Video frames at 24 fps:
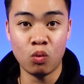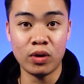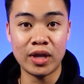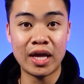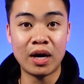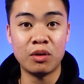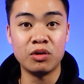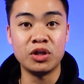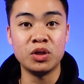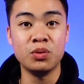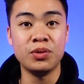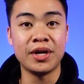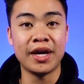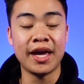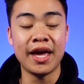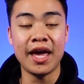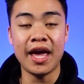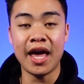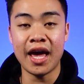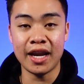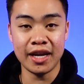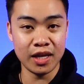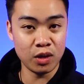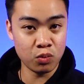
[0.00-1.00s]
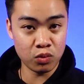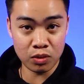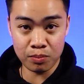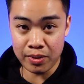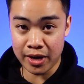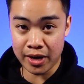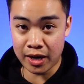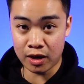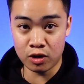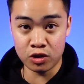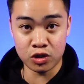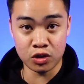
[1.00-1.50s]
without doing any
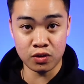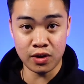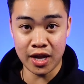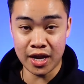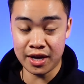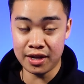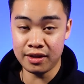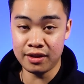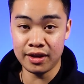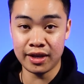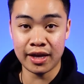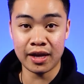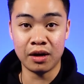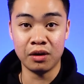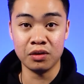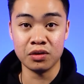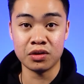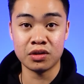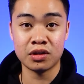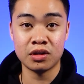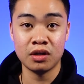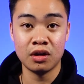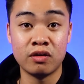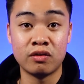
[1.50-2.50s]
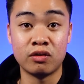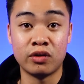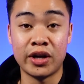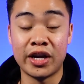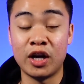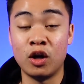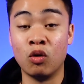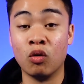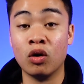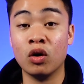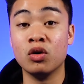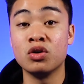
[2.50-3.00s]
repairs or anything else for a
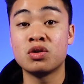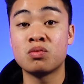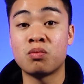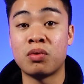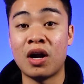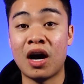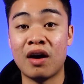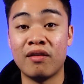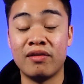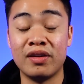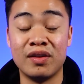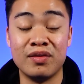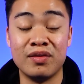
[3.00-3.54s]
gross profit